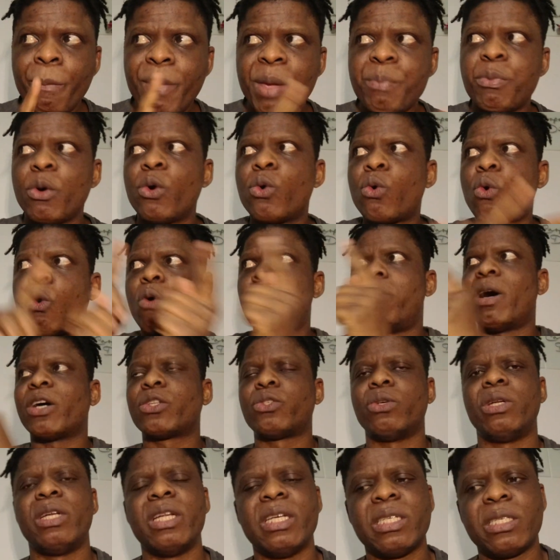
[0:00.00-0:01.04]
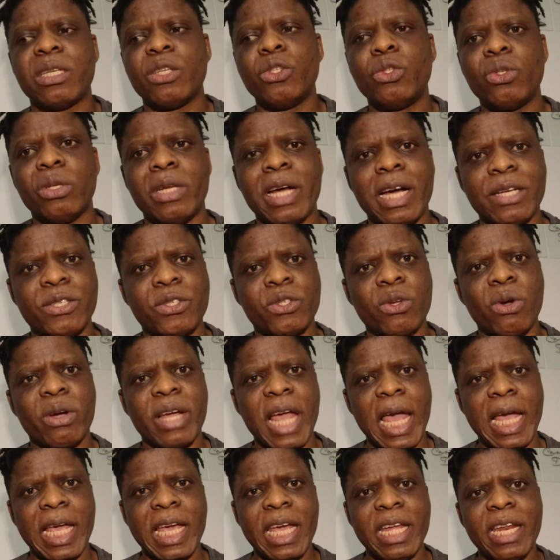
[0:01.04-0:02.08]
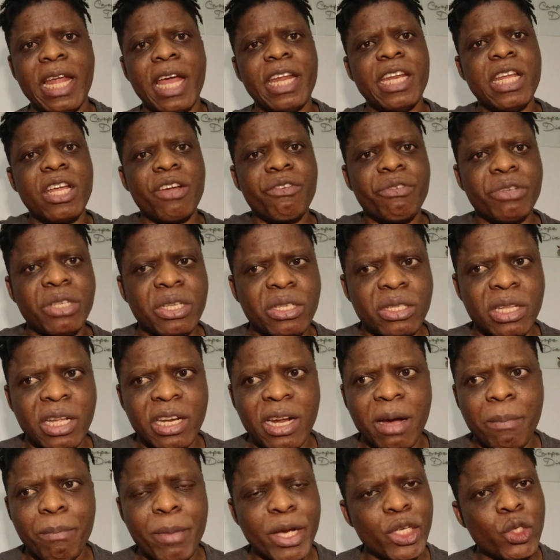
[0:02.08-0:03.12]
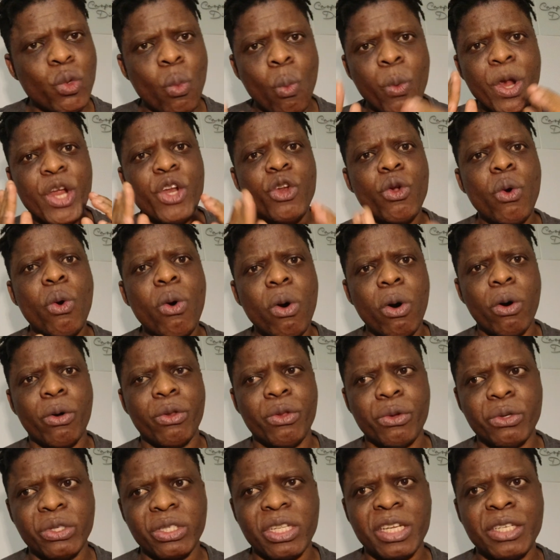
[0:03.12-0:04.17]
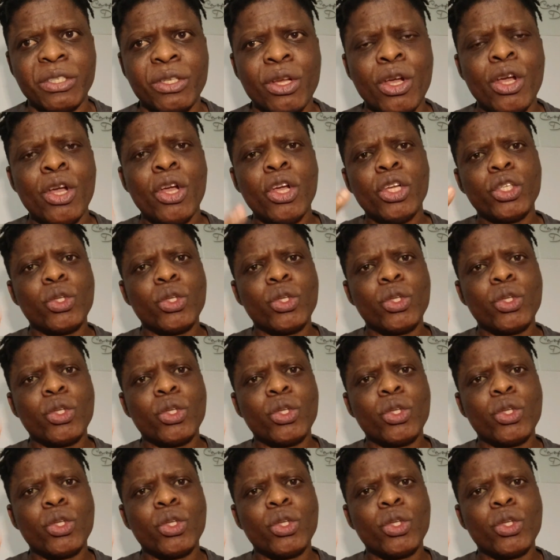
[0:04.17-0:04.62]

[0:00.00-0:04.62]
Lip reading: people go back to listen to that song again and increases the numbers. We know all those things.